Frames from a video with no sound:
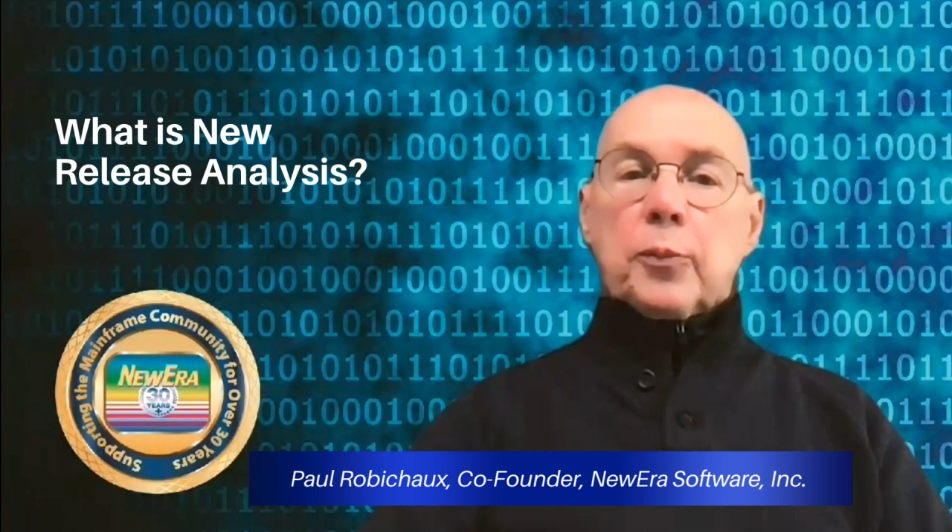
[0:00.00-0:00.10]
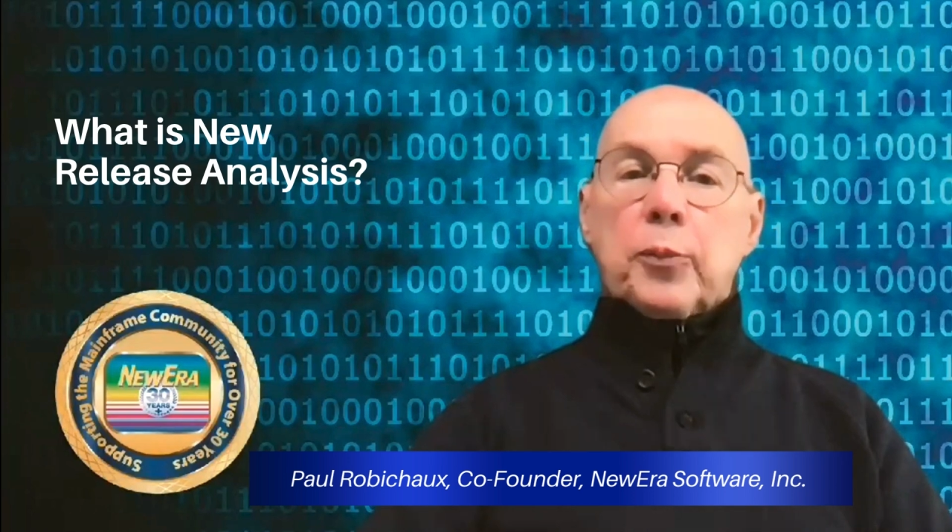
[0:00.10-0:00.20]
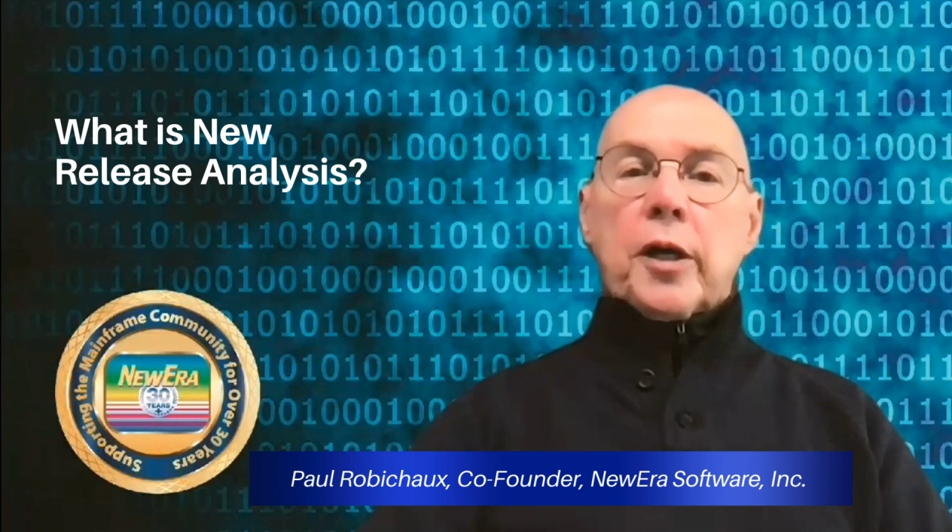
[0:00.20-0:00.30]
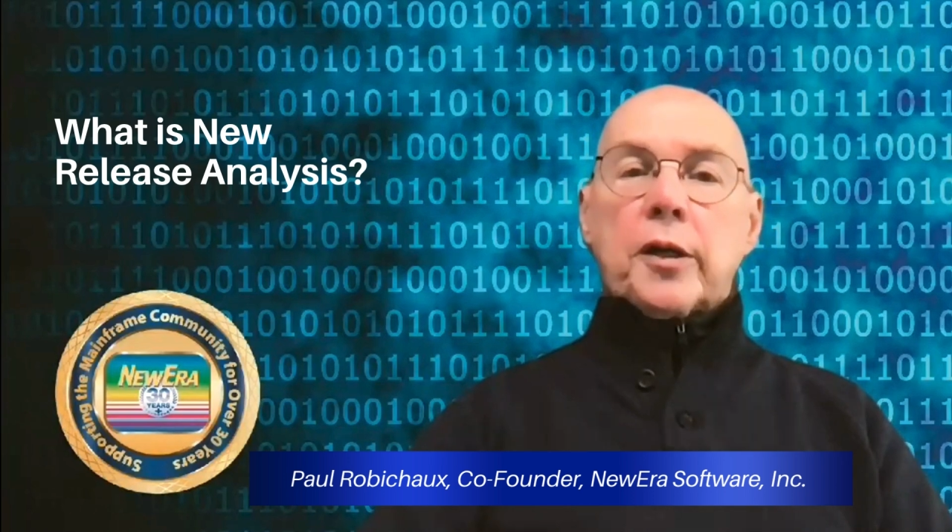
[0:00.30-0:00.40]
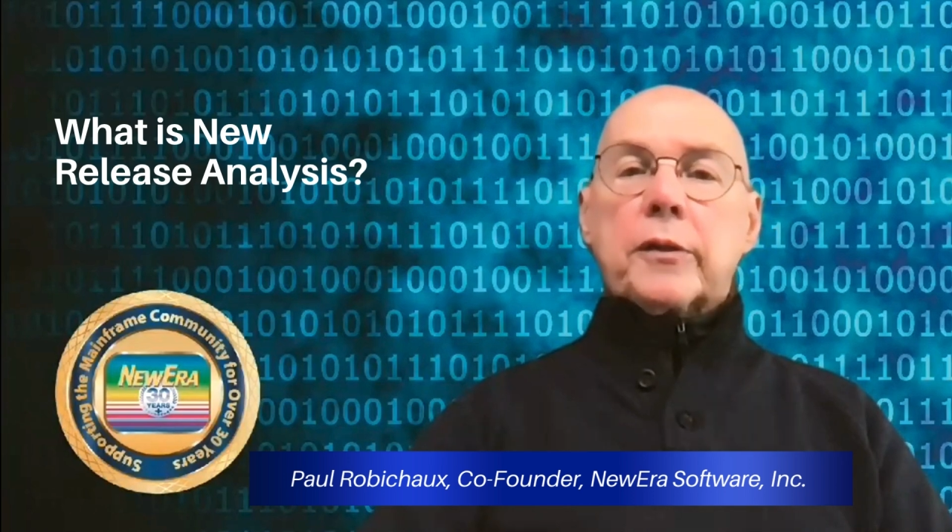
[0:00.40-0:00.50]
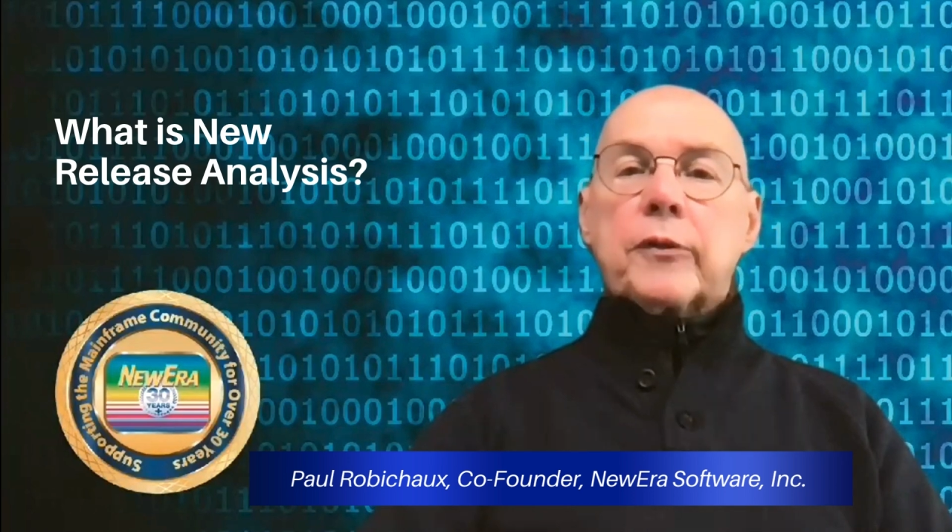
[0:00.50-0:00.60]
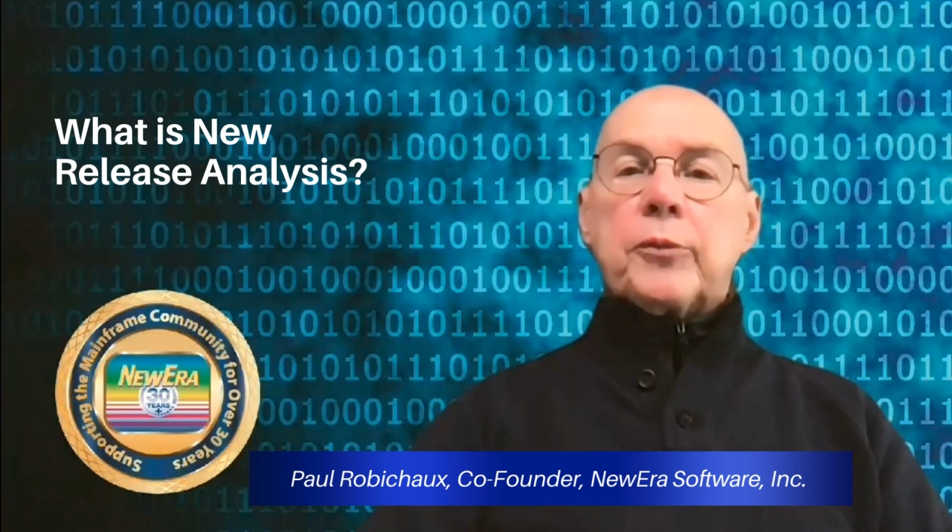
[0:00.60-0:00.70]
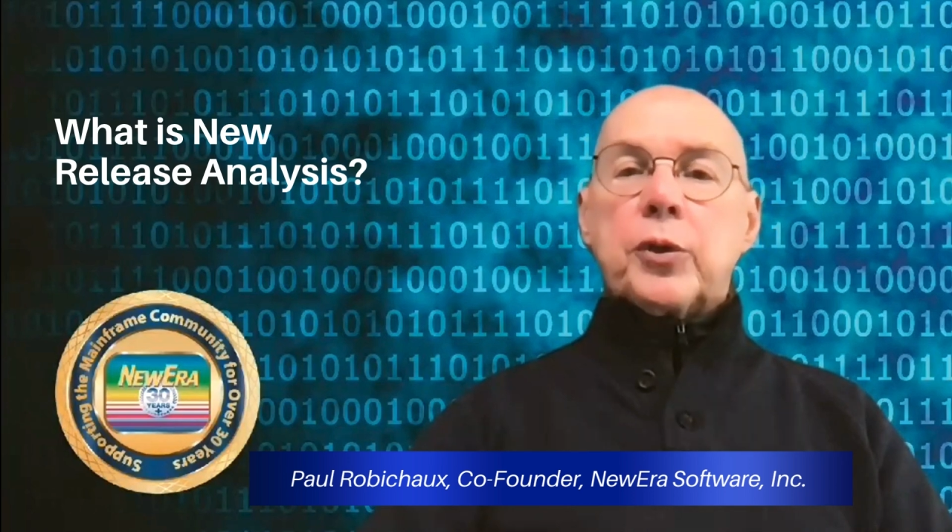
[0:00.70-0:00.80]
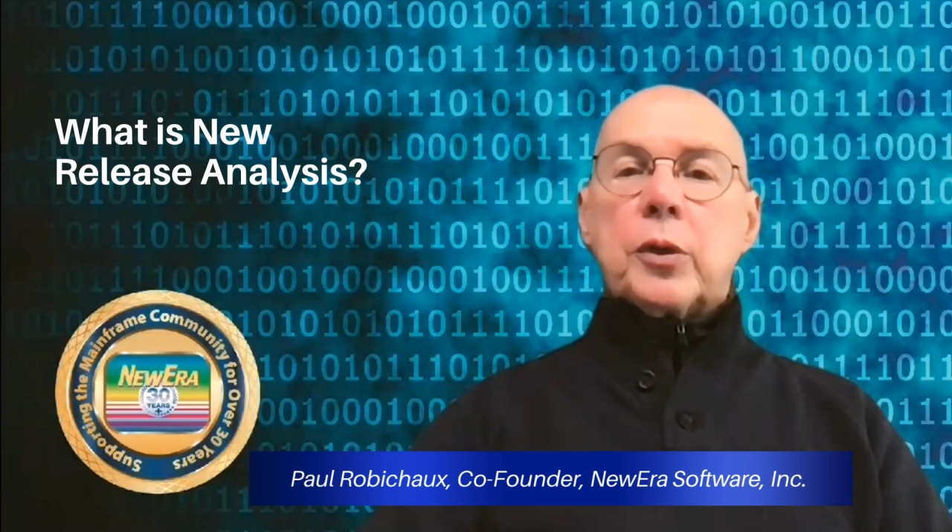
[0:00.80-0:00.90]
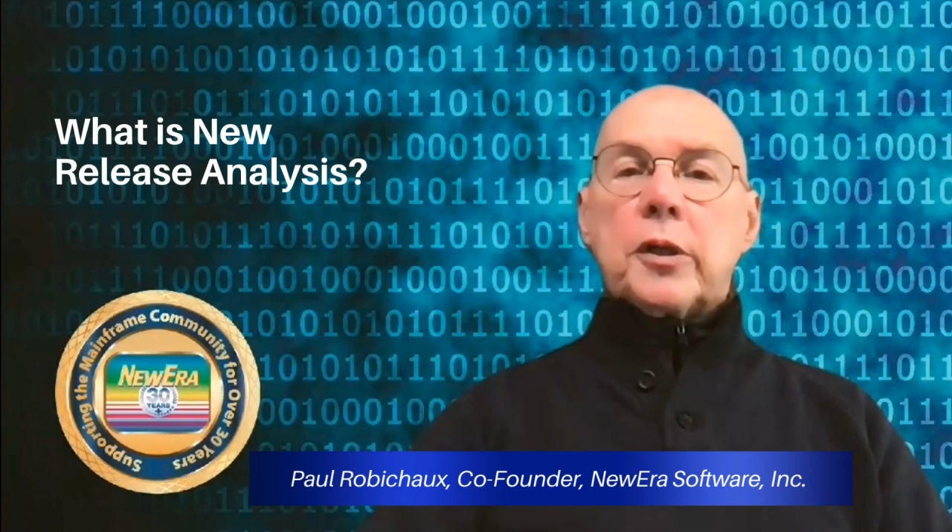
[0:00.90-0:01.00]
product from
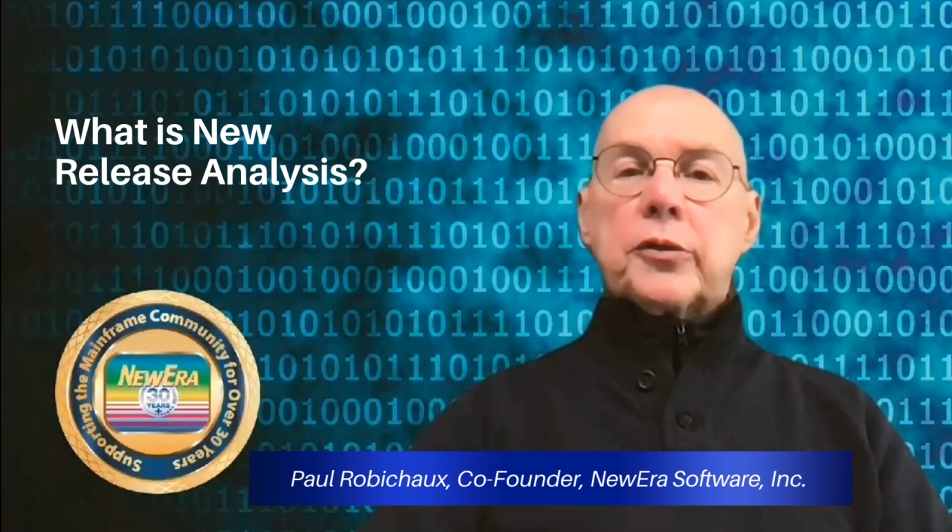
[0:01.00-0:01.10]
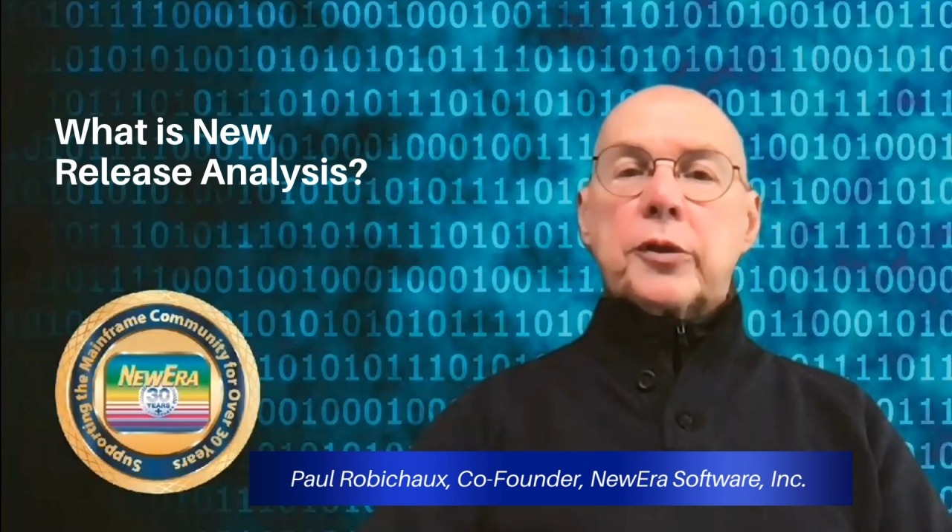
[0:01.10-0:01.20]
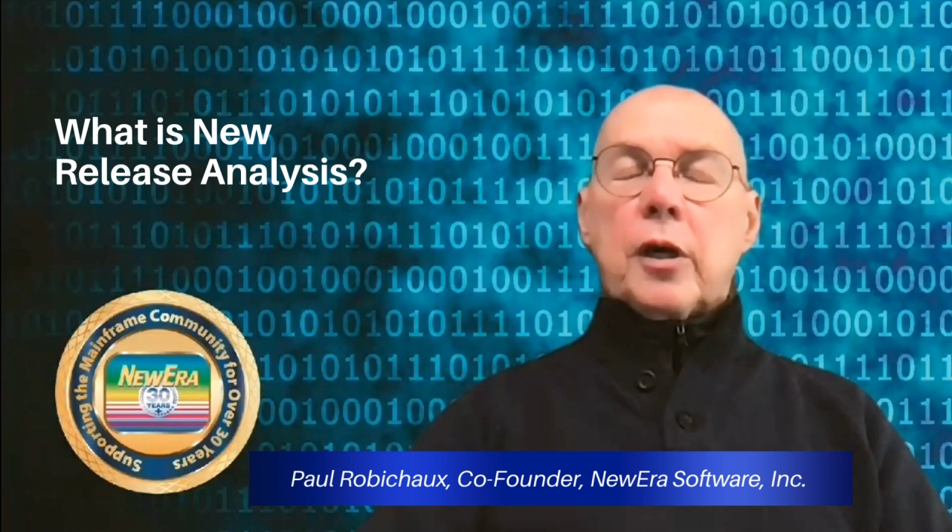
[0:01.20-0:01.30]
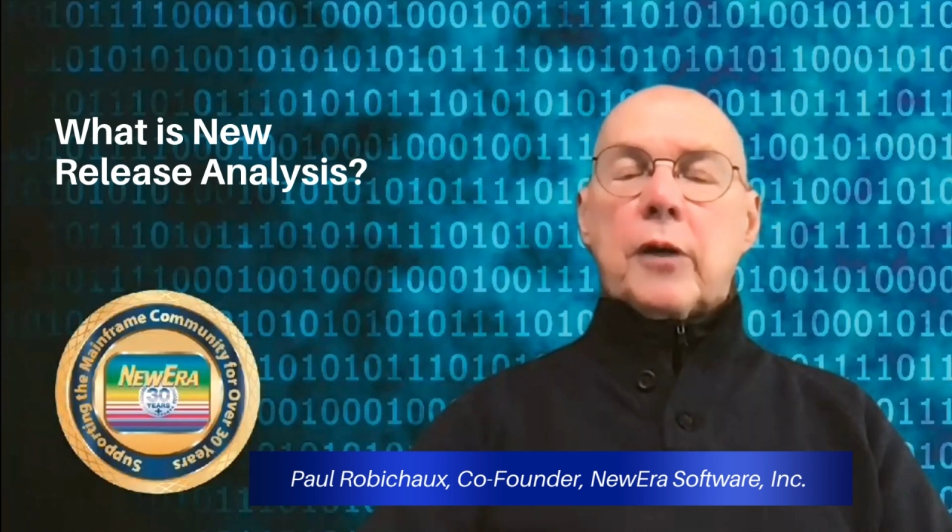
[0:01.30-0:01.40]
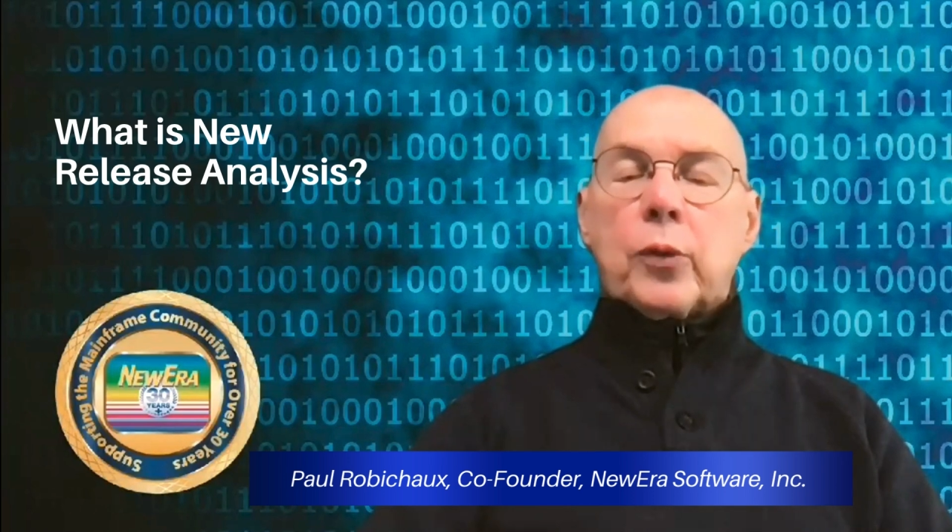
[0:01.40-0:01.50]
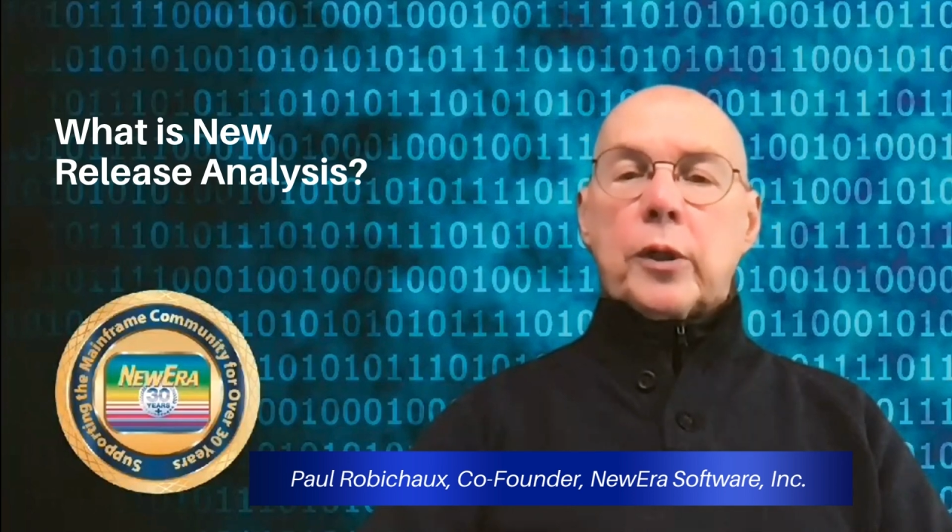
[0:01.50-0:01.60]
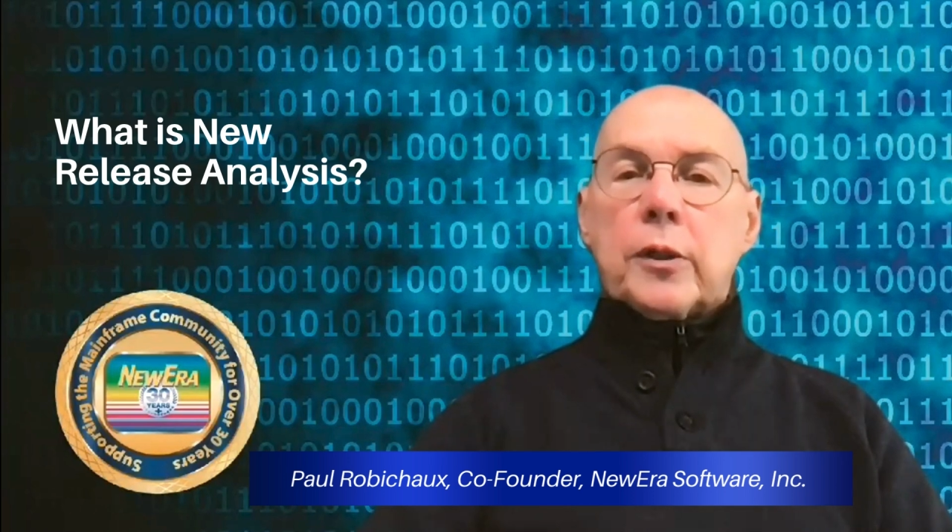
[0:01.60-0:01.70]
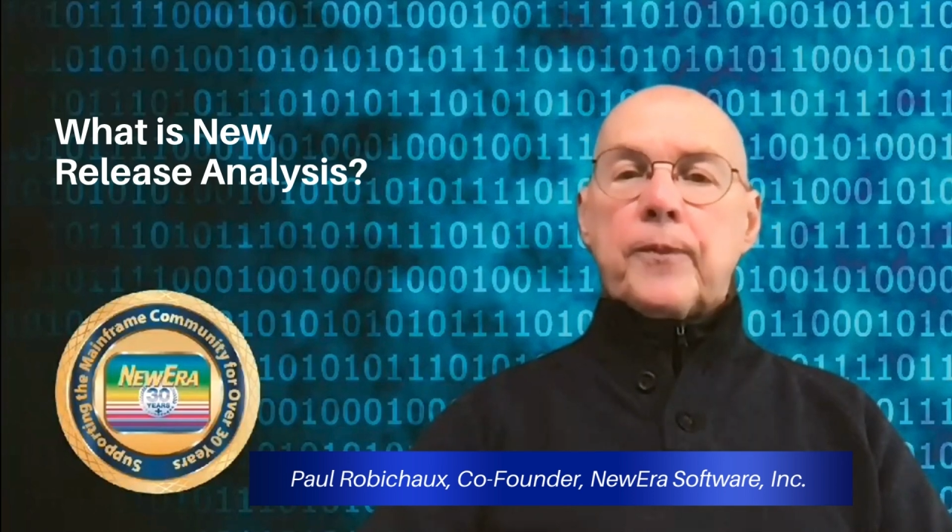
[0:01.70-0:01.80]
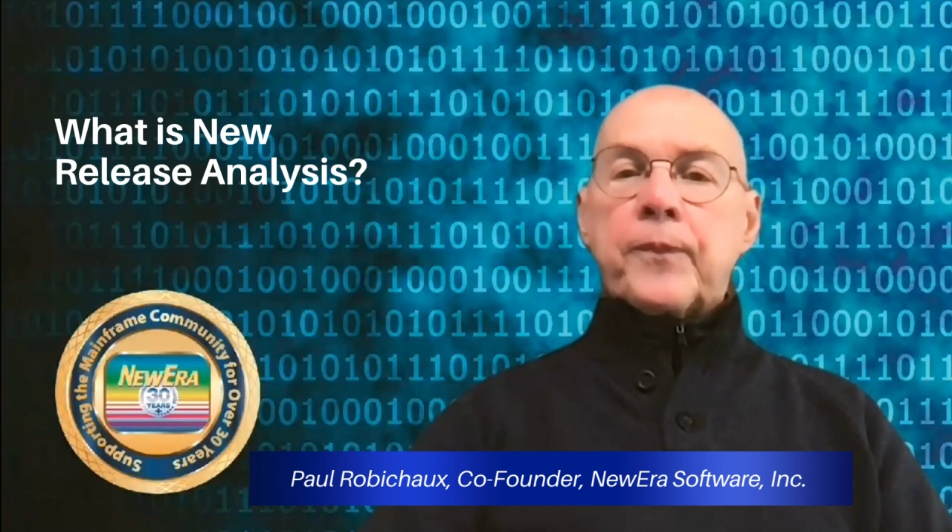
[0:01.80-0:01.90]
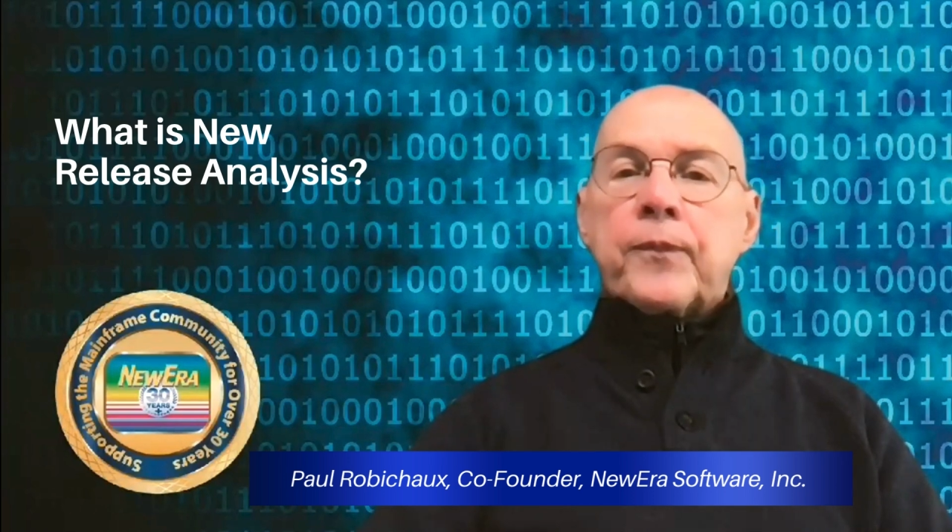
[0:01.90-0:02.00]
New Era Software,